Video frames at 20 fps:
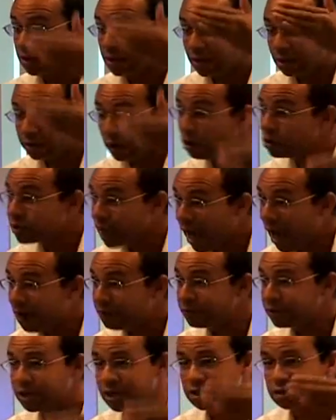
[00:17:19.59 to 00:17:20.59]
those
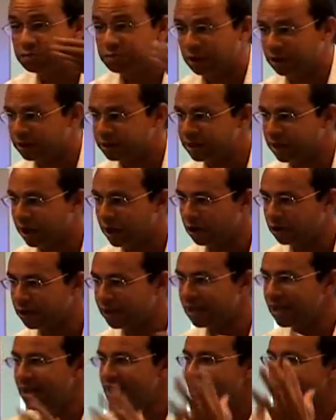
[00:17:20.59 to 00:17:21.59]
Africans
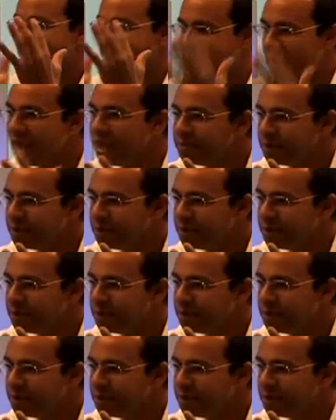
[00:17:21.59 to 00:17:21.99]
militarily, they